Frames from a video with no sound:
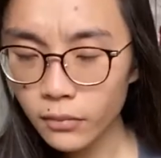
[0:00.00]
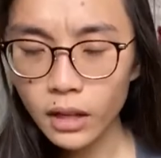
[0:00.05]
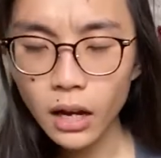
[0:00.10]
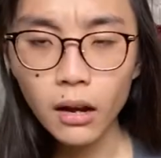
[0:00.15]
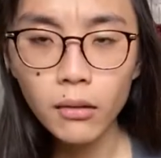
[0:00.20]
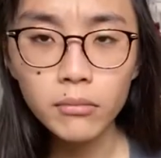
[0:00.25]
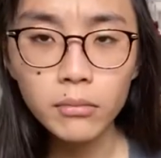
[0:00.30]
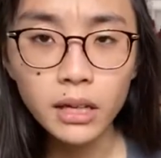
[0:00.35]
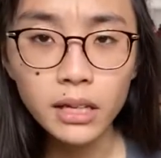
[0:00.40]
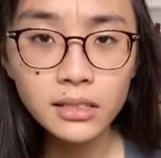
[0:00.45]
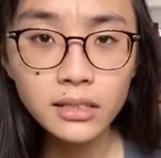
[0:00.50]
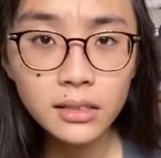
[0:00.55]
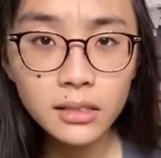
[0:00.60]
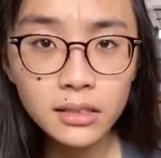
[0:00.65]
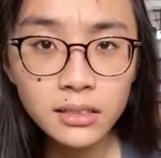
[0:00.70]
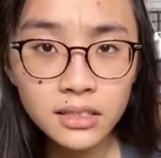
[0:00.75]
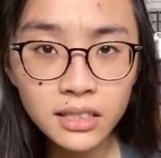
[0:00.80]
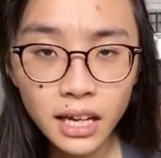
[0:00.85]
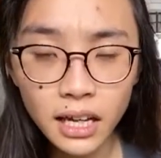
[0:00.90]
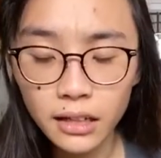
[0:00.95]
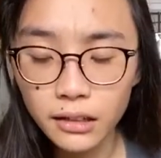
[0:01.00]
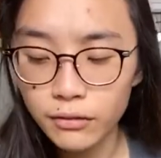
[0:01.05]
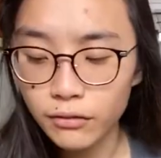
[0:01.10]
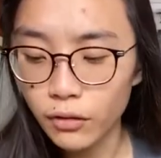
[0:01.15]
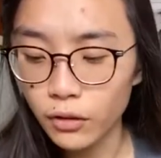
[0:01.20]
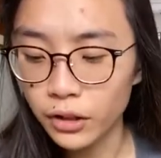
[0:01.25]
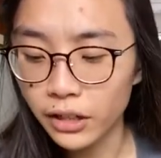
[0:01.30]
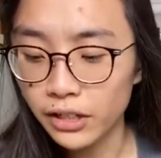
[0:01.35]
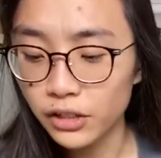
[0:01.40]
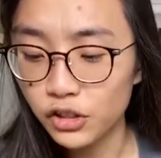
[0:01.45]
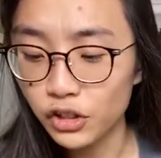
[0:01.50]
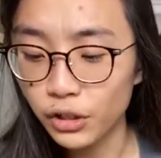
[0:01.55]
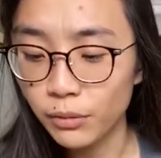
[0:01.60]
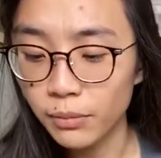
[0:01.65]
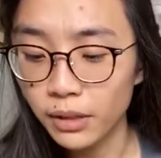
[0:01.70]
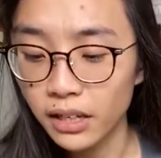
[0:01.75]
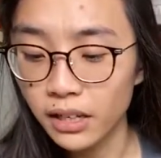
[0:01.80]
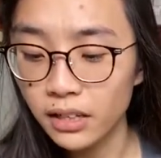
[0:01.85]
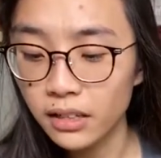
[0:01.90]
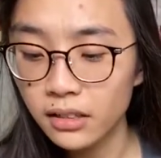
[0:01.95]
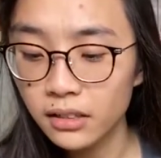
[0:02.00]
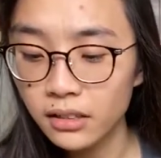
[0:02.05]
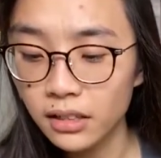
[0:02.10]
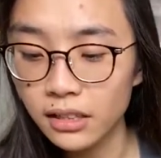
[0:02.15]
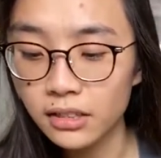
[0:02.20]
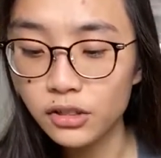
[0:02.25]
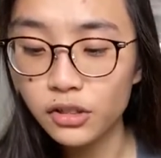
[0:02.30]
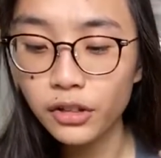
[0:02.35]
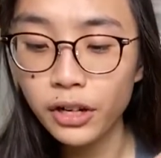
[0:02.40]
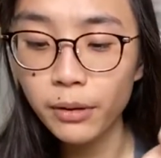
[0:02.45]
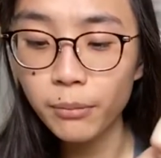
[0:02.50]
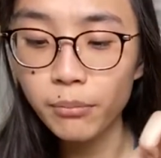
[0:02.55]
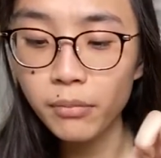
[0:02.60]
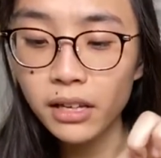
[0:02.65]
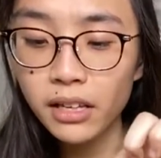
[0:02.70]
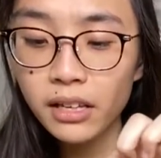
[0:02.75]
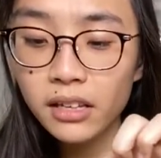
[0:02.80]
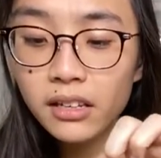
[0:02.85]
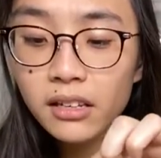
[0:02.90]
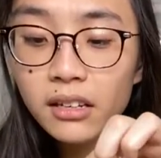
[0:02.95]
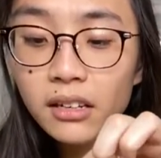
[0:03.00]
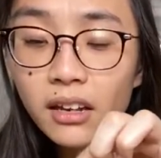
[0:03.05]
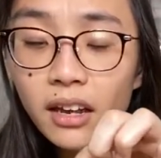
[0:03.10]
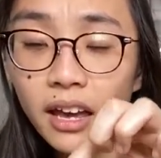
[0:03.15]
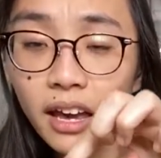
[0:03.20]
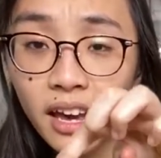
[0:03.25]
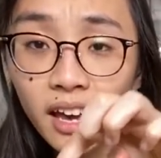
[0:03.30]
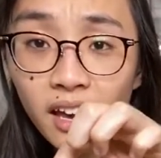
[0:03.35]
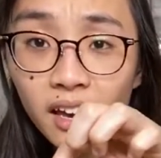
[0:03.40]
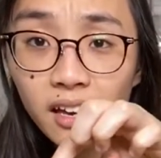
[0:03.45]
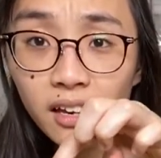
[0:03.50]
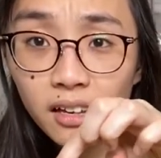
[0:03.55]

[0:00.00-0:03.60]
I'm guessing this California Dreaming has crab meat, egg,